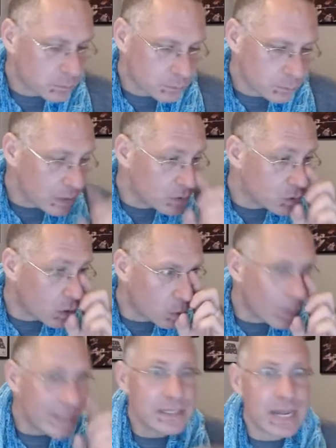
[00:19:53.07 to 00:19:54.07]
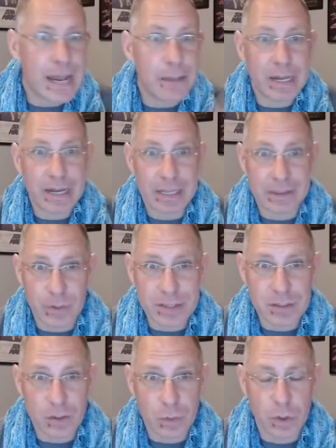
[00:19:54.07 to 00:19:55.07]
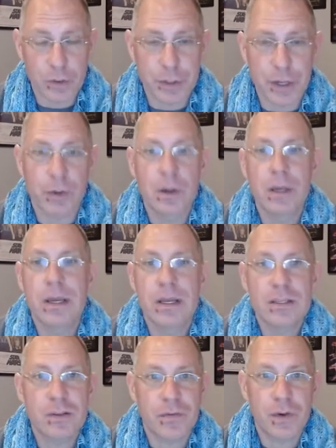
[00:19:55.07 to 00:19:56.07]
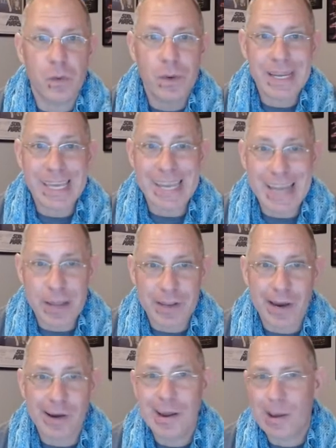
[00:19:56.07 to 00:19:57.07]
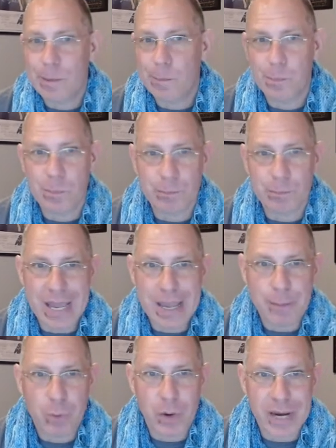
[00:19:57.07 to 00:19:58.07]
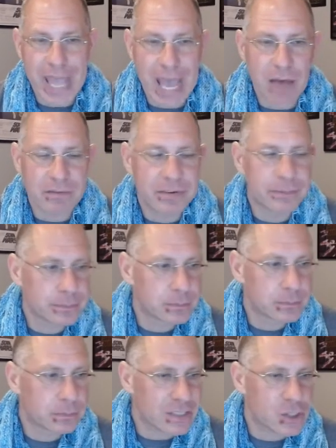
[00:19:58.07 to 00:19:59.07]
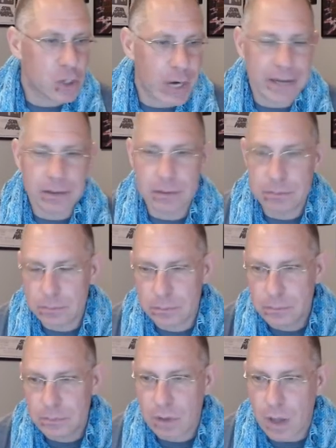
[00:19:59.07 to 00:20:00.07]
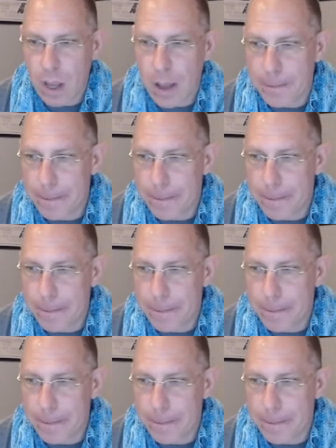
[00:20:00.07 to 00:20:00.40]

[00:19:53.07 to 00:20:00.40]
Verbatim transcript: So on Wednesday, I'm going to let the rest of the world know. So if you want to get out there, buy up what I have. That's great. Um,